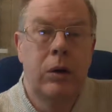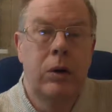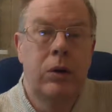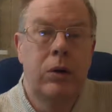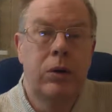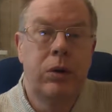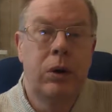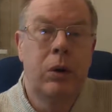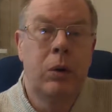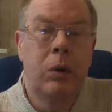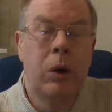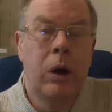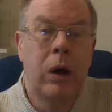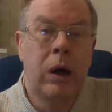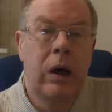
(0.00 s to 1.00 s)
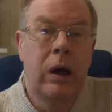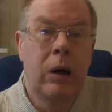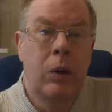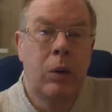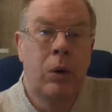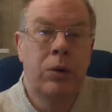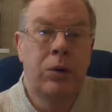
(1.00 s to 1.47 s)
So
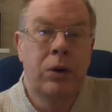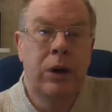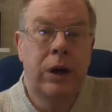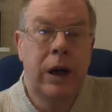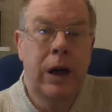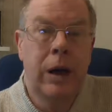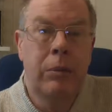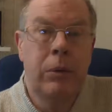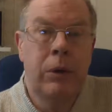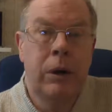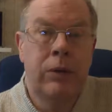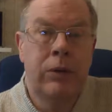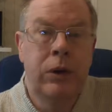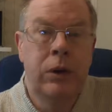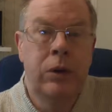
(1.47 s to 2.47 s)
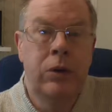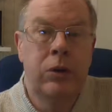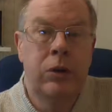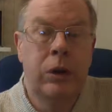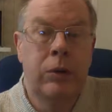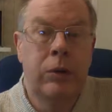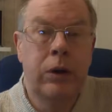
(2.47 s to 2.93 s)
what's going to happen after
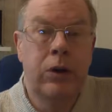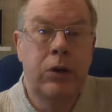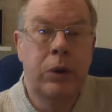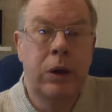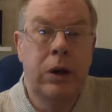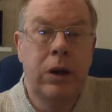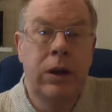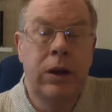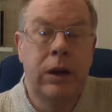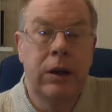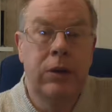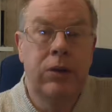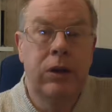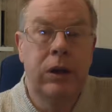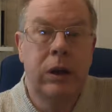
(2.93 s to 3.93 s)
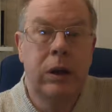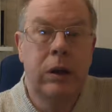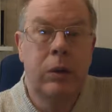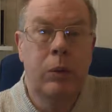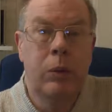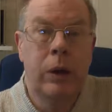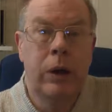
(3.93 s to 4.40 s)
January 20th next
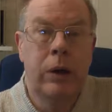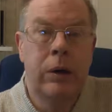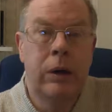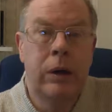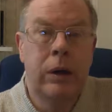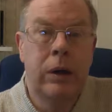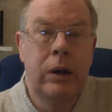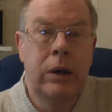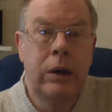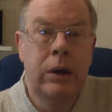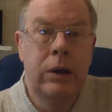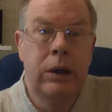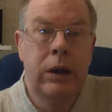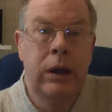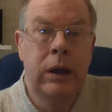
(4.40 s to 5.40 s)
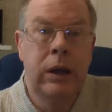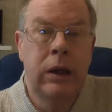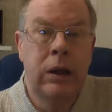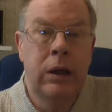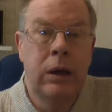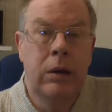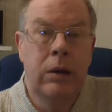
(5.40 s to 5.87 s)
year when the
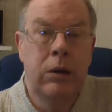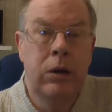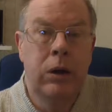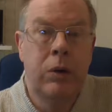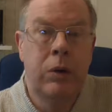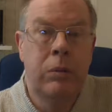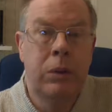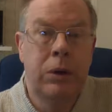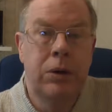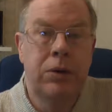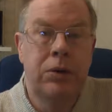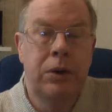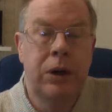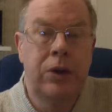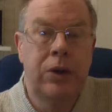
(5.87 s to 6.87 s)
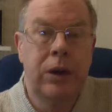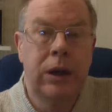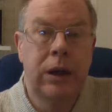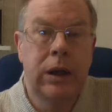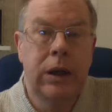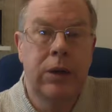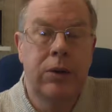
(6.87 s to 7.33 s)
new administration
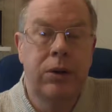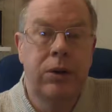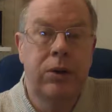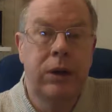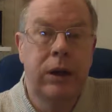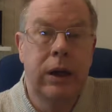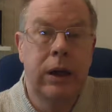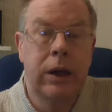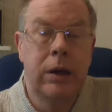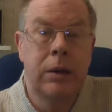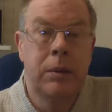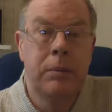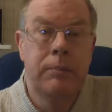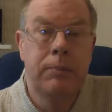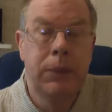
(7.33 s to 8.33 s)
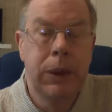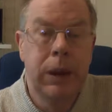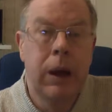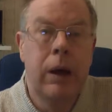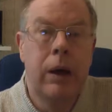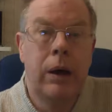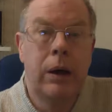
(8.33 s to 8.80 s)
kicks into gear?
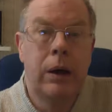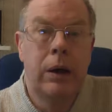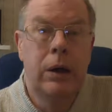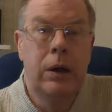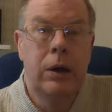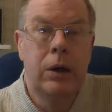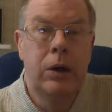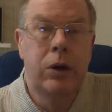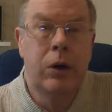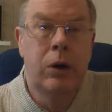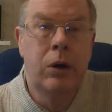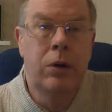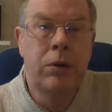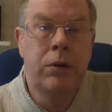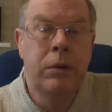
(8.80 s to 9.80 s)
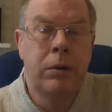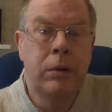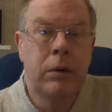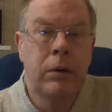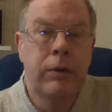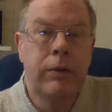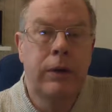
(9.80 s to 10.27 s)
Donald's
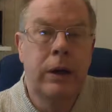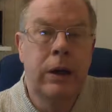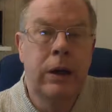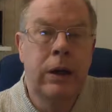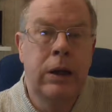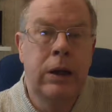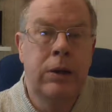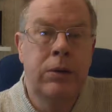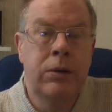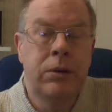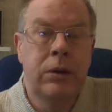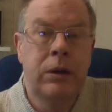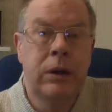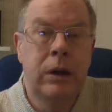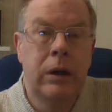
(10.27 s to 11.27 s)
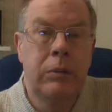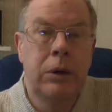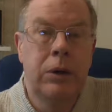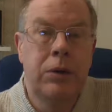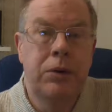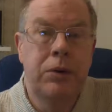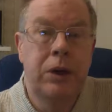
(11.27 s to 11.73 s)
filling his
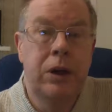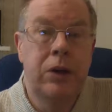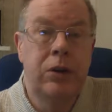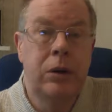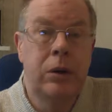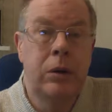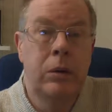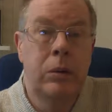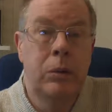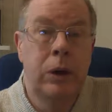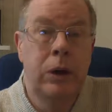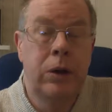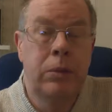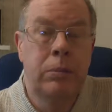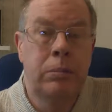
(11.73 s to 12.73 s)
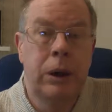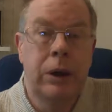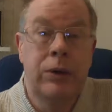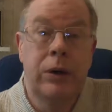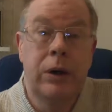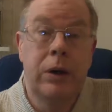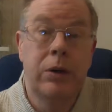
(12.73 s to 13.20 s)
administration with
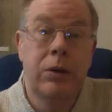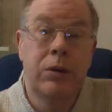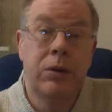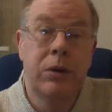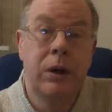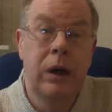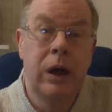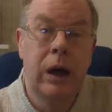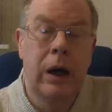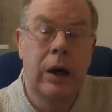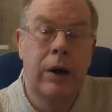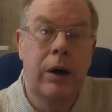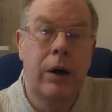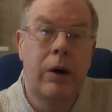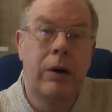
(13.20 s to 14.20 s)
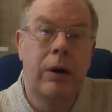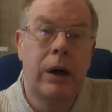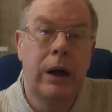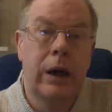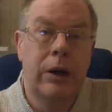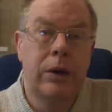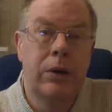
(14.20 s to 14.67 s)
patriots and
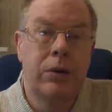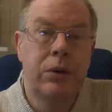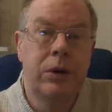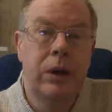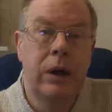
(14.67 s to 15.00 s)
hardliners,